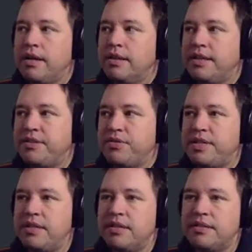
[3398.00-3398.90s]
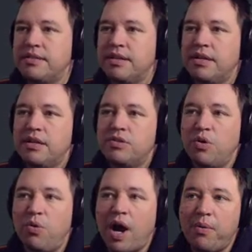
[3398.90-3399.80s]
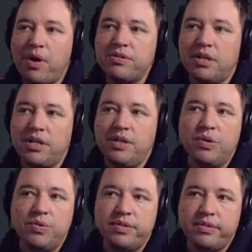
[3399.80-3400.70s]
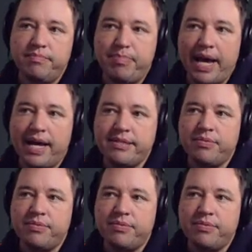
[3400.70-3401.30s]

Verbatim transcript: let's go see this. So I was going to use BATS,